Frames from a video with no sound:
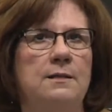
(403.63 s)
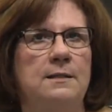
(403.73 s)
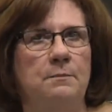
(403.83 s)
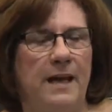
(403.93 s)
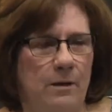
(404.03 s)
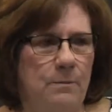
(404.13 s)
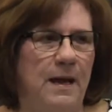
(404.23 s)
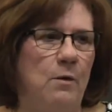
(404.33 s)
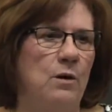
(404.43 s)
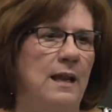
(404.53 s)
some down
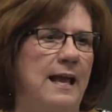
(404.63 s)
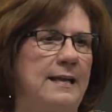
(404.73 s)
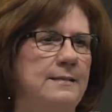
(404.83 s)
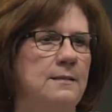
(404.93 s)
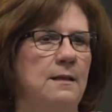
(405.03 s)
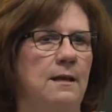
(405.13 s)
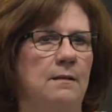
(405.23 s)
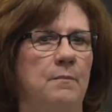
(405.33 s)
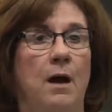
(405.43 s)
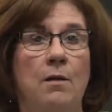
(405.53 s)
power lines.
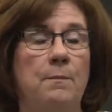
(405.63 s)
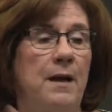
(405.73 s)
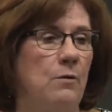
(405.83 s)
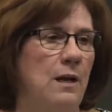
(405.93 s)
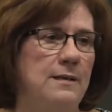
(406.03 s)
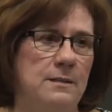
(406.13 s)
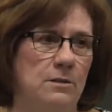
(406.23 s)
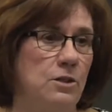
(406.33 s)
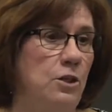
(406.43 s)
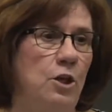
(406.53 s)
All the power
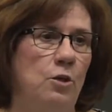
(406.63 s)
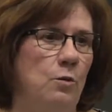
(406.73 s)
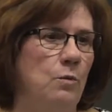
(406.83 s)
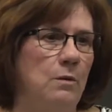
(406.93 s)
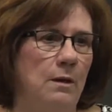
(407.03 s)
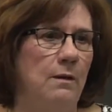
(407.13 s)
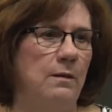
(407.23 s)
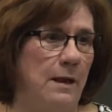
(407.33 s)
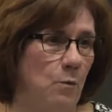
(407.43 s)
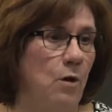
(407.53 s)
lines looked new
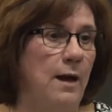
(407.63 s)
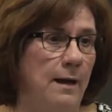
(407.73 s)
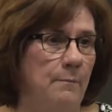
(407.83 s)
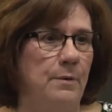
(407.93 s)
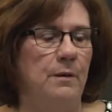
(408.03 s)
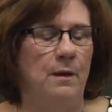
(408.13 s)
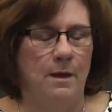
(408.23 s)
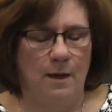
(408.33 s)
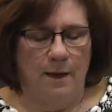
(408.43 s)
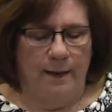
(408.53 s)
that were up.
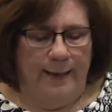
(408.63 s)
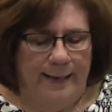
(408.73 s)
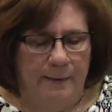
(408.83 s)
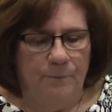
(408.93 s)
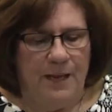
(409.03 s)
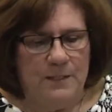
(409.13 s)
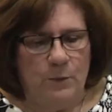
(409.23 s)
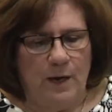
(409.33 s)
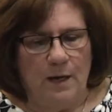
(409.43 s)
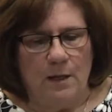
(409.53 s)

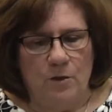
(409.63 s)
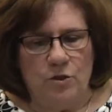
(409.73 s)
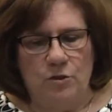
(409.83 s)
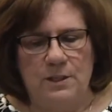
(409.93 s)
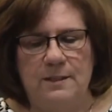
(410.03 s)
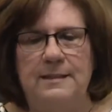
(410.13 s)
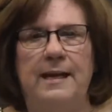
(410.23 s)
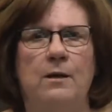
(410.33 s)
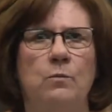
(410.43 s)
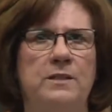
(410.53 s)
As we got closer to the
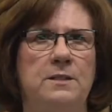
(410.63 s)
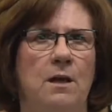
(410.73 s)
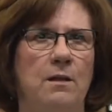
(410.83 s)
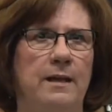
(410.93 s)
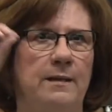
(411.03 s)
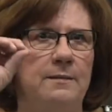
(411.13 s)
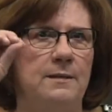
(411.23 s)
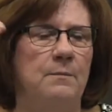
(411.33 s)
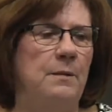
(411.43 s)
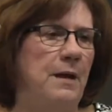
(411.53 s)
town, we saw that
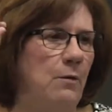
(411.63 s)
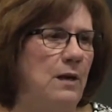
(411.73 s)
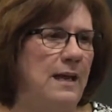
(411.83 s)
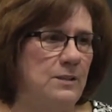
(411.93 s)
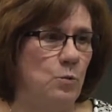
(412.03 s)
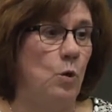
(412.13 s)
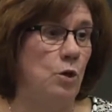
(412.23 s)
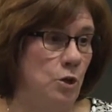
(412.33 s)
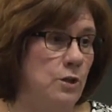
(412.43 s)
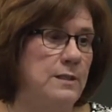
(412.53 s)
some of the power lines
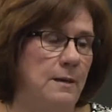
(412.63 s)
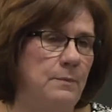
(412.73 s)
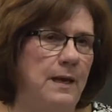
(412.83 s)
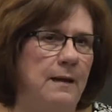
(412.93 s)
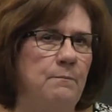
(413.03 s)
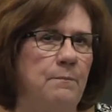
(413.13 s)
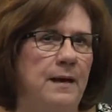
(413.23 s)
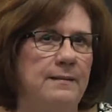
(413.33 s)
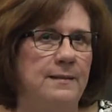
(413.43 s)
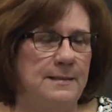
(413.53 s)
weren't hooked up yet,
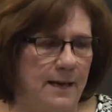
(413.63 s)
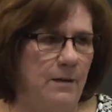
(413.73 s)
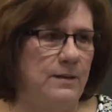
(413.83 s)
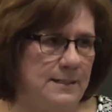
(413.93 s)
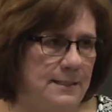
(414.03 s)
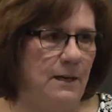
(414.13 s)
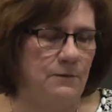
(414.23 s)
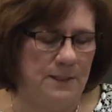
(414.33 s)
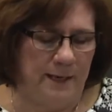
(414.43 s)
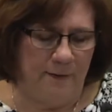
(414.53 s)
but the town
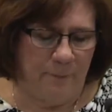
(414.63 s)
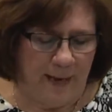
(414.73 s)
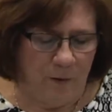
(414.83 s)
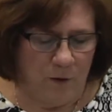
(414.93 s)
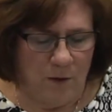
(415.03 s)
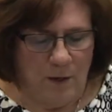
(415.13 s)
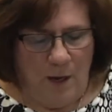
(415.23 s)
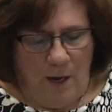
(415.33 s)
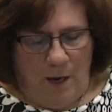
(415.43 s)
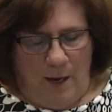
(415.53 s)
itself did have power.
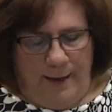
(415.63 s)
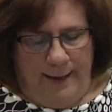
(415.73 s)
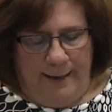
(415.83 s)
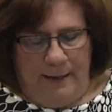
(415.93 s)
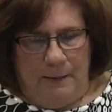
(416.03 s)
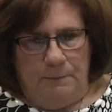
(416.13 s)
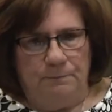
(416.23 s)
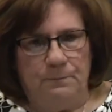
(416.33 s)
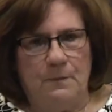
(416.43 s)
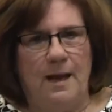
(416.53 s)

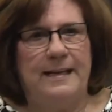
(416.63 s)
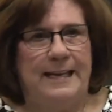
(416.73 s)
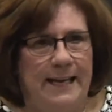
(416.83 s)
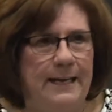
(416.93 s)
We